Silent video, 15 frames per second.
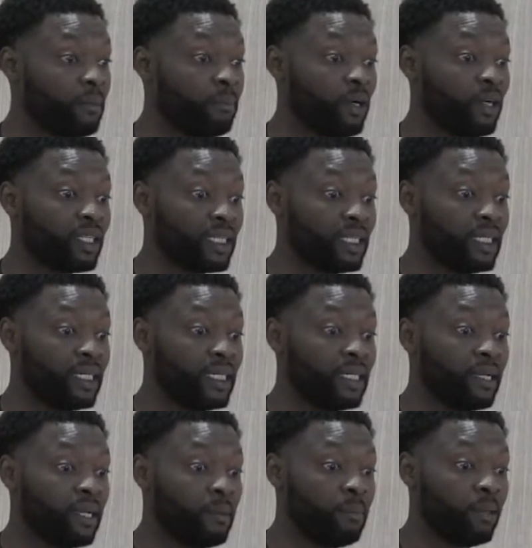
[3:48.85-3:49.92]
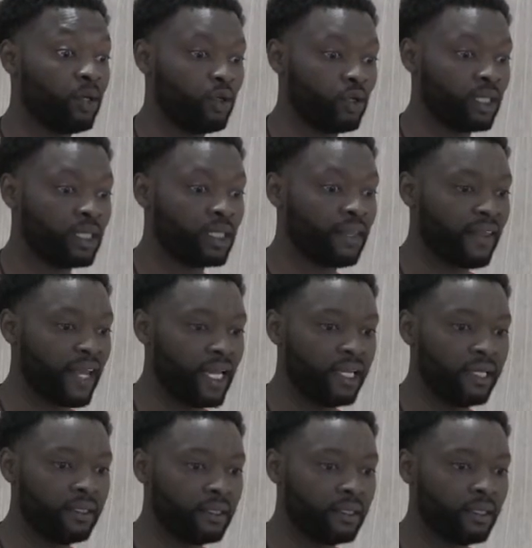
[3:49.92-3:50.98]
personally, because
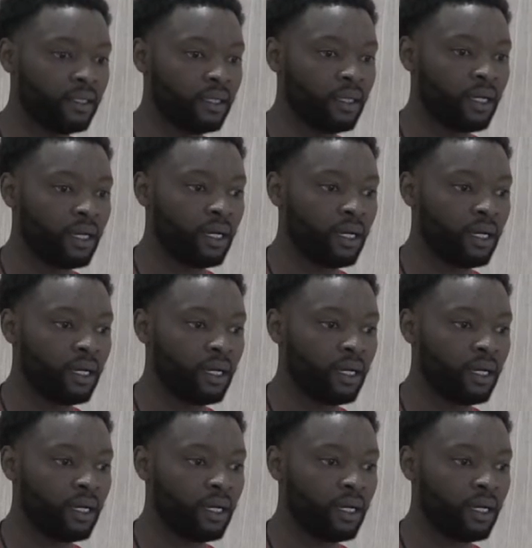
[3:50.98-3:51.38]
they,